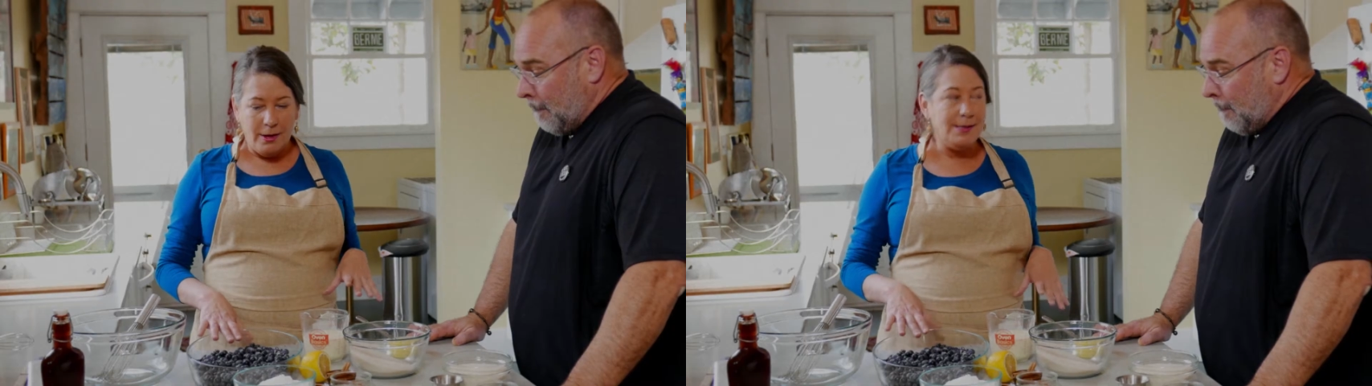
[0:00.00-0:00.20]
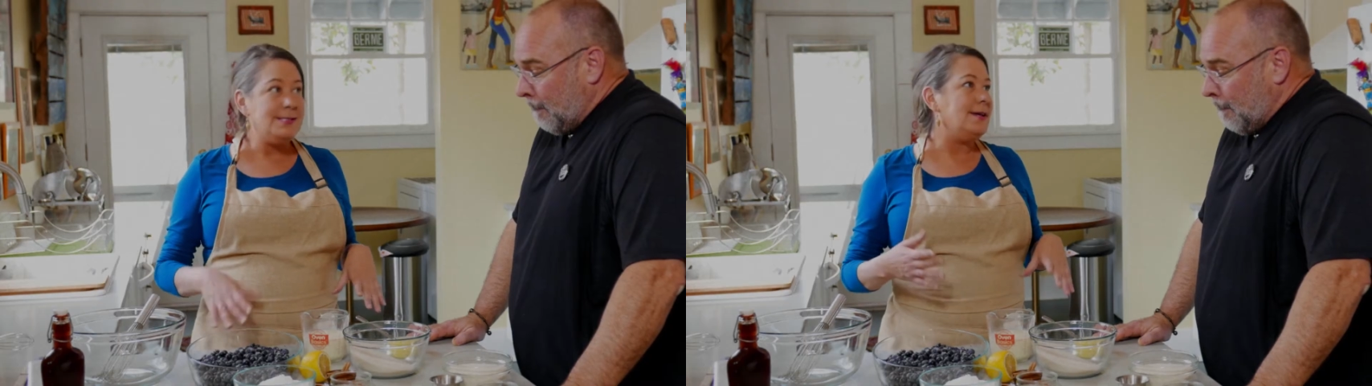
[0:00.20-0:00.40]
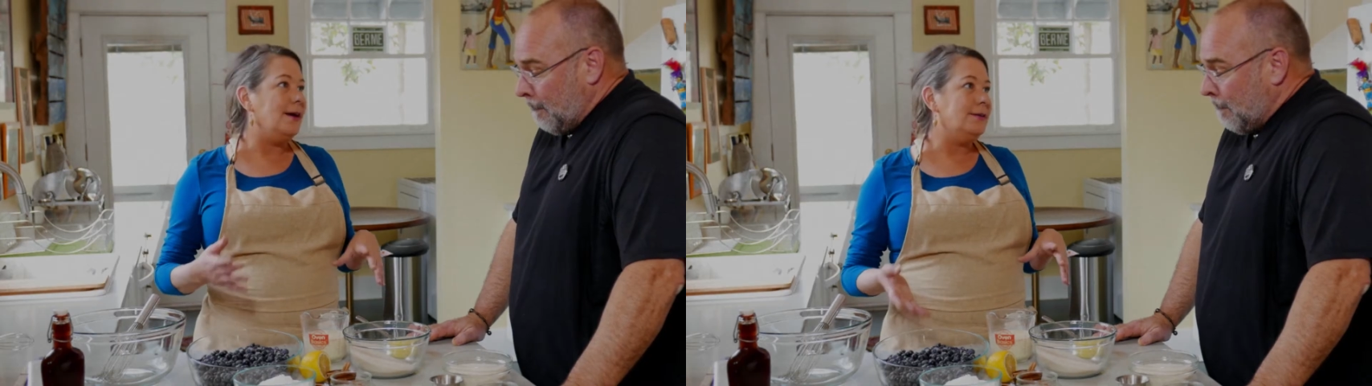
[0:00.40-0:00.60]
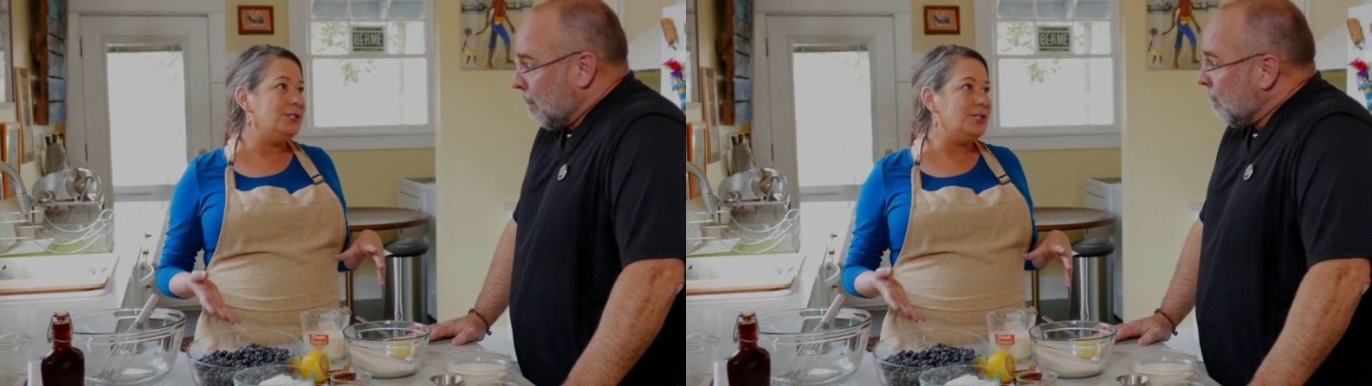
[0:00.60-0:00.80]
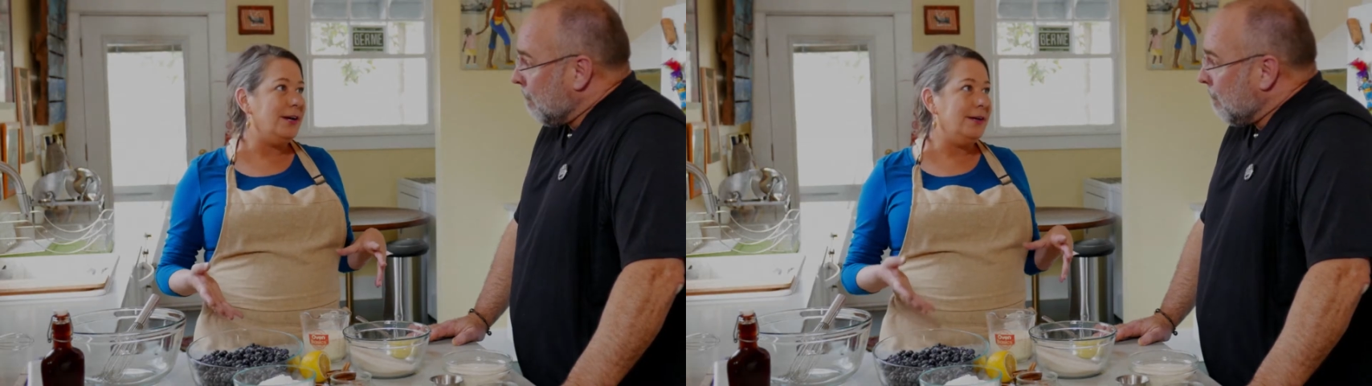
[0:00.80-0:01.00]
Speaker 1: I call it
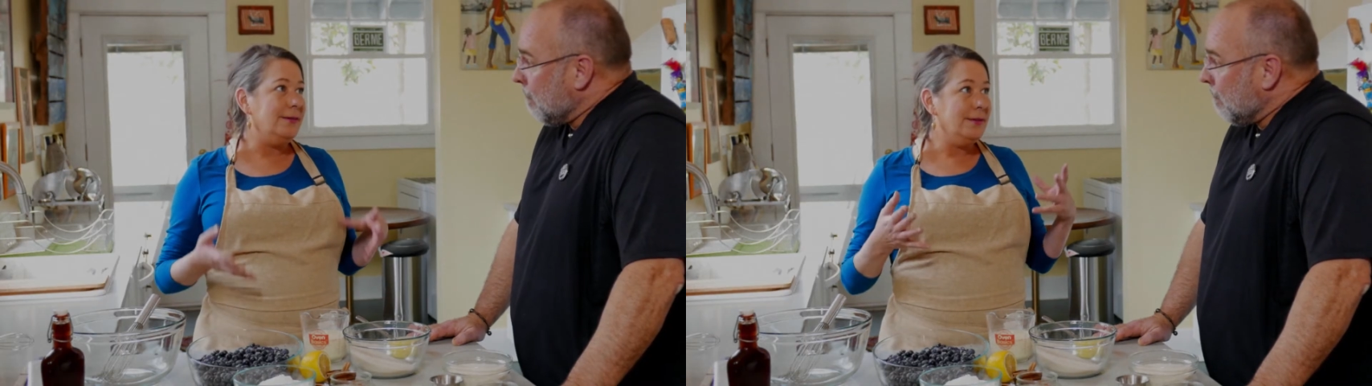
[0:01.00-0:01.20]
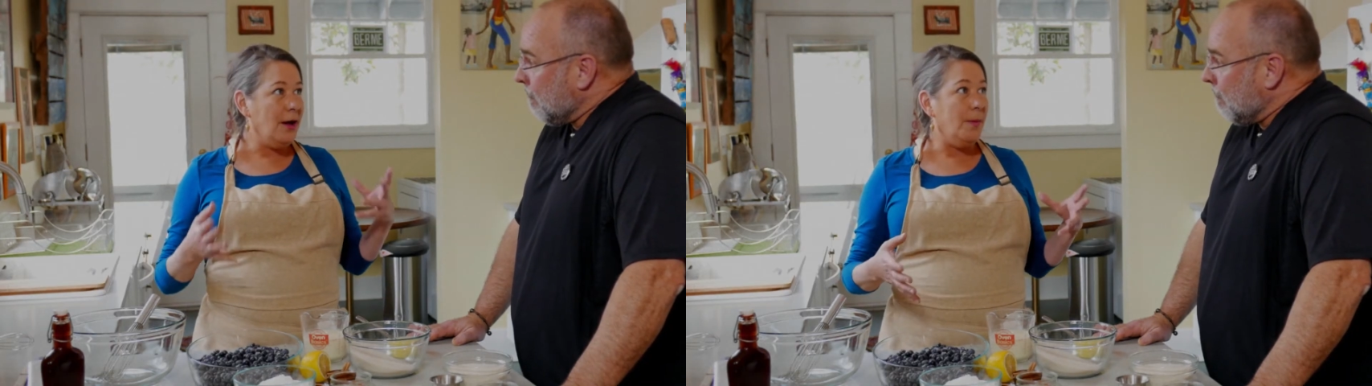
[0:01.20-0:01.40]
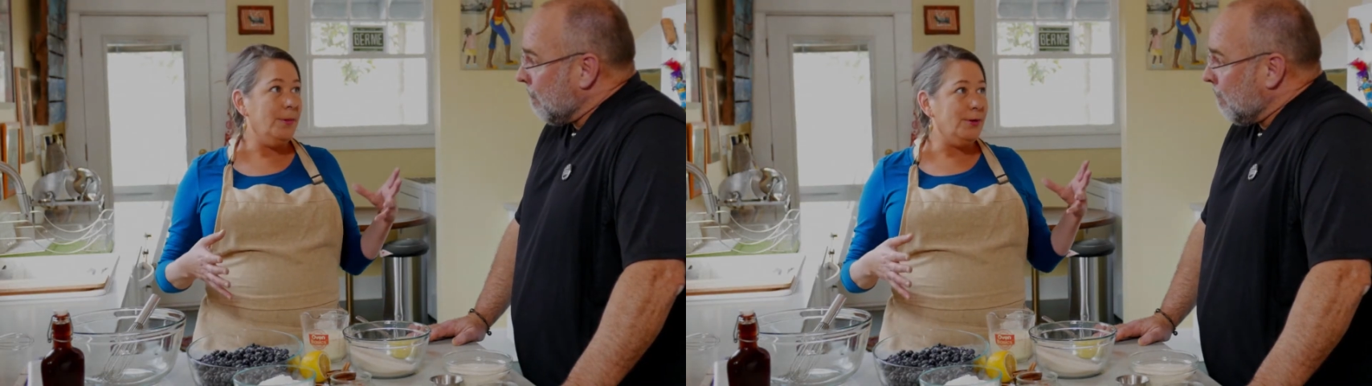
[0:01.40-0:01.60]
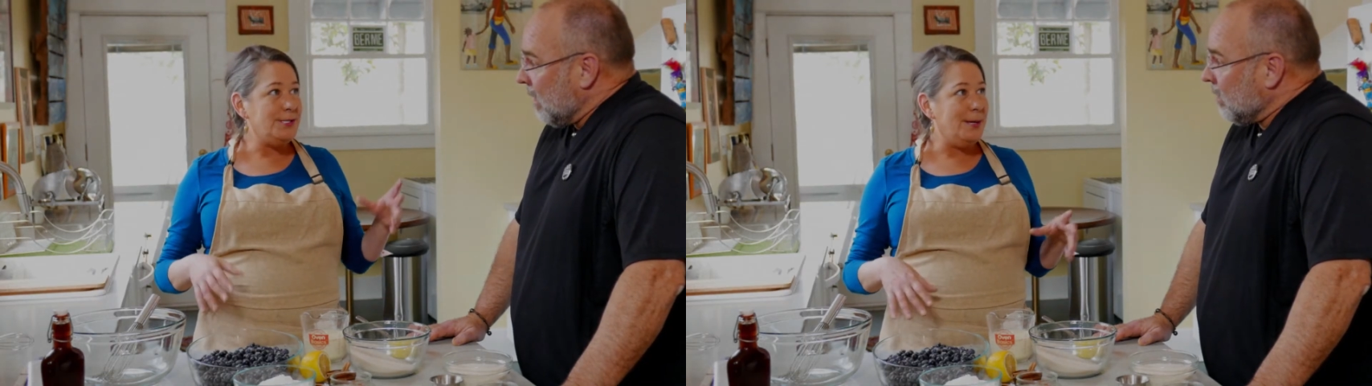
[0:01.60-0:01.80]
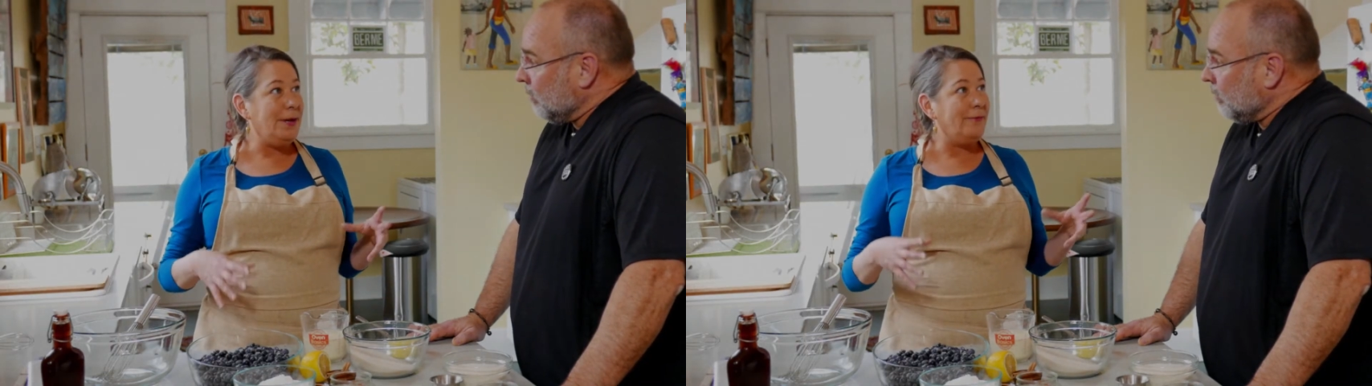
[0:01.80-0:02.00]
Silent Shade Cobbler.
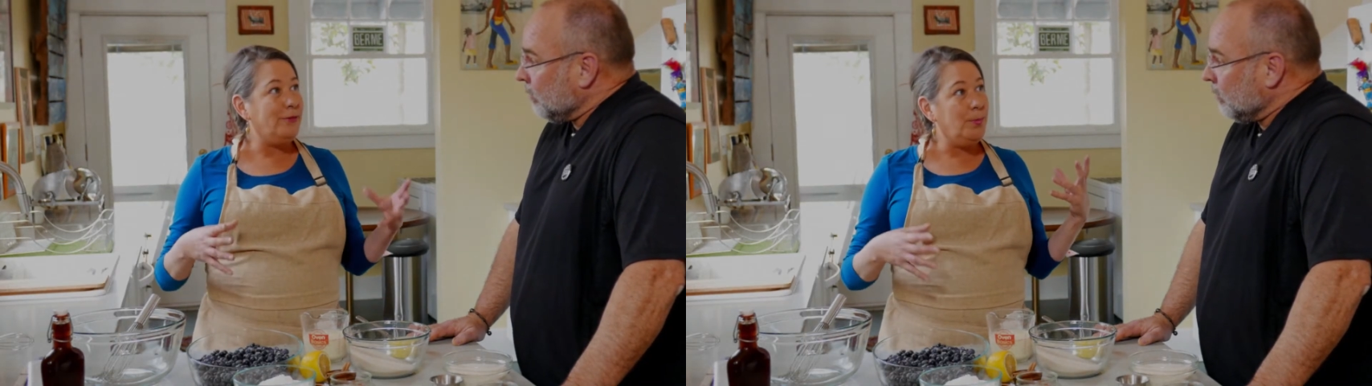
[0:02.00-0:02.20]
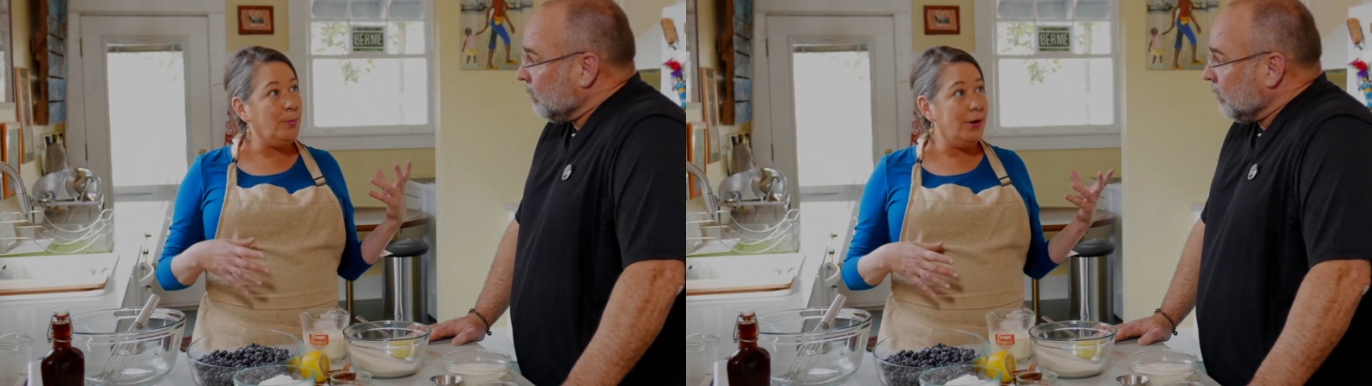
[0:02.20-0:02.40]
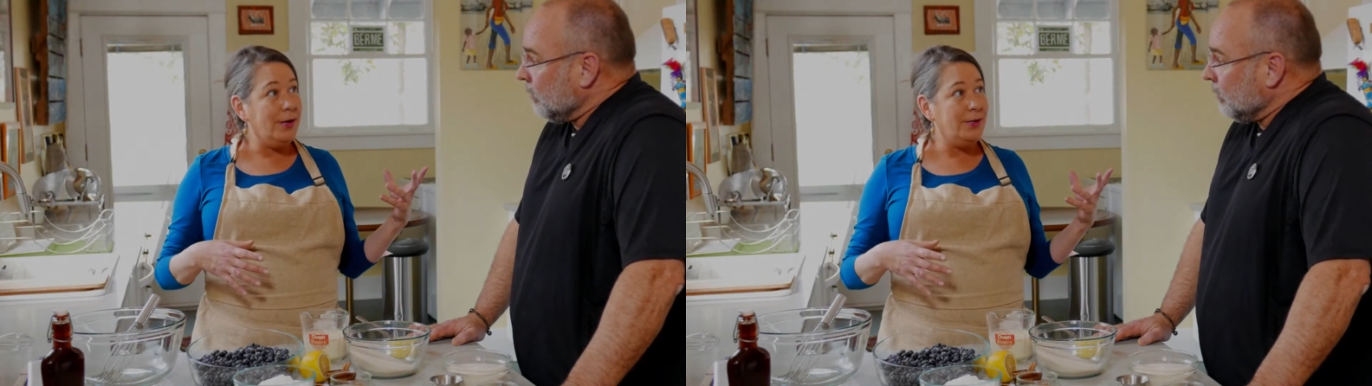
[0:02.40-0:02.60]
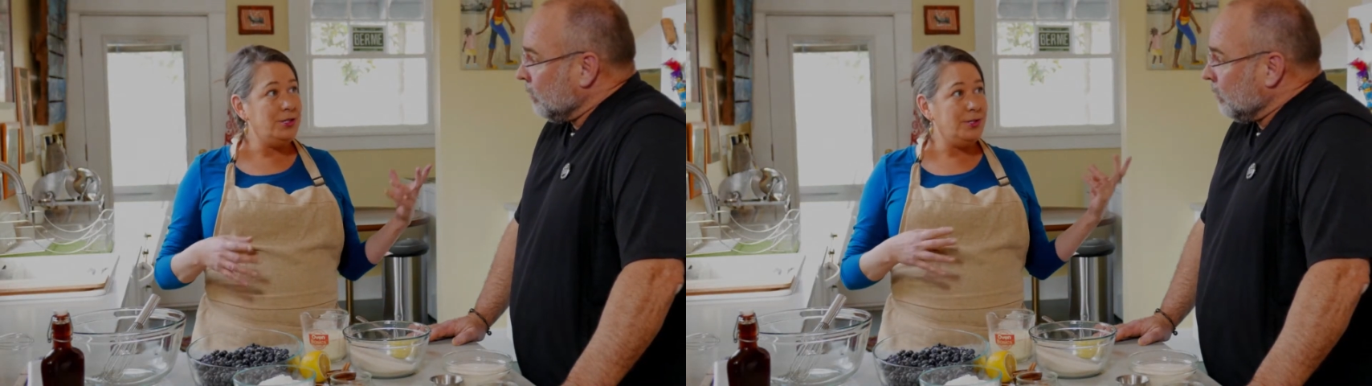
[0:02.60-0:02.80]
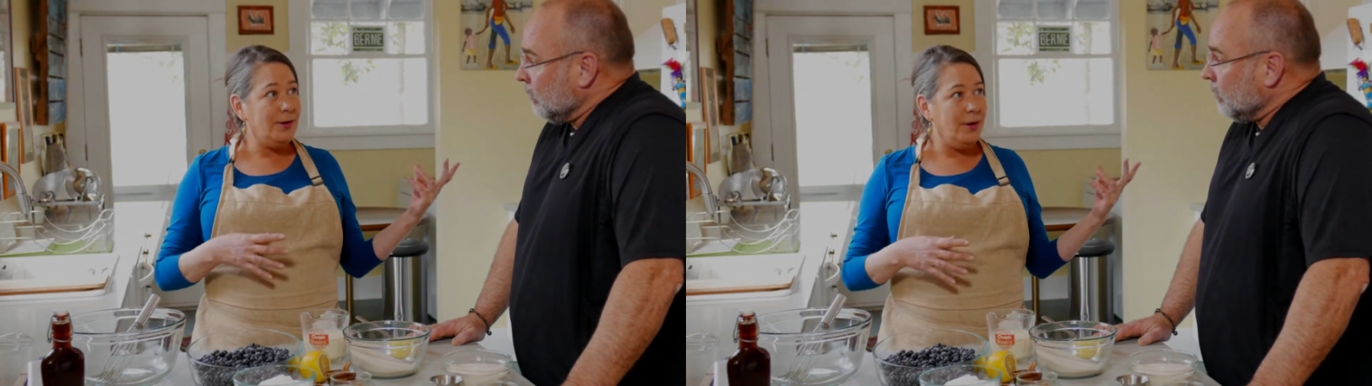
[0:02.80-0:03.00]
It's named after a bridge